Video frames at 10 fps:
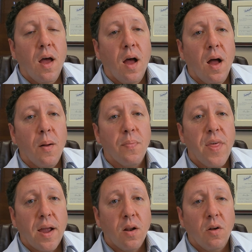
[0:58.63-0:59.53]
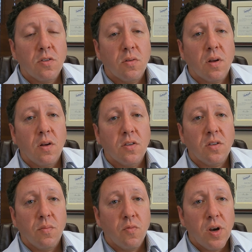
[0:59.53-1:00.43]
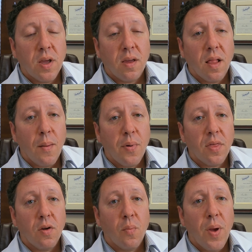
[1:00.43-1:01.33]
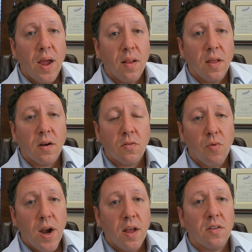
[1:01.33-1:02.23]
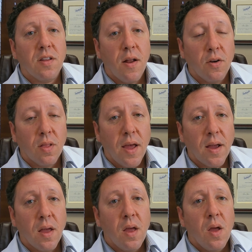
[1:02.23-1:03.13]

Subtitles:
That can also cause some radiculopathy or pain that radiates down your leg.